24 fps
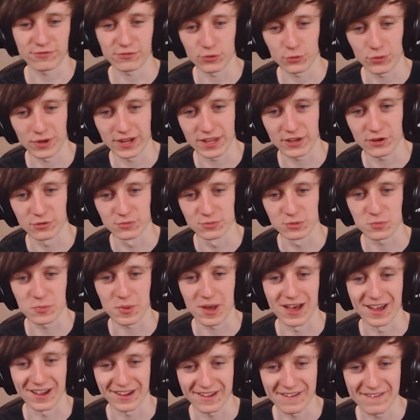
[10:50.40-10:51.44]
for when he comes
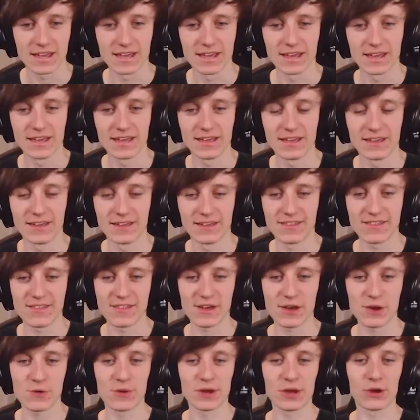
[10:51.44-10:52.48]
back. Uh,
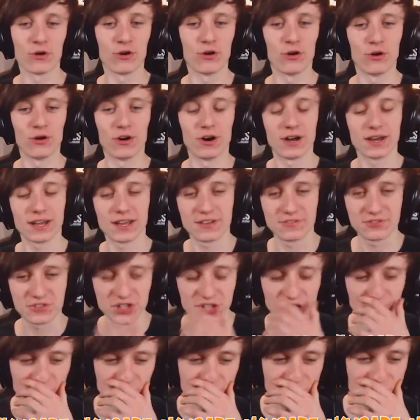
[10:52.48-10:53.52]
there we go. I have
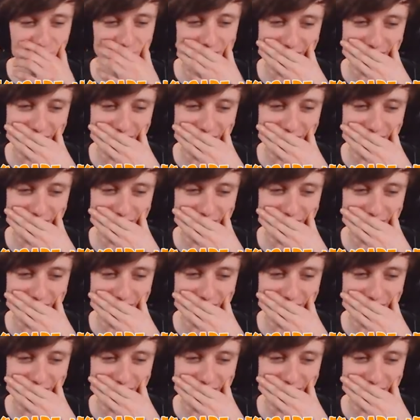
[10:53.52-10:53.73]
set off the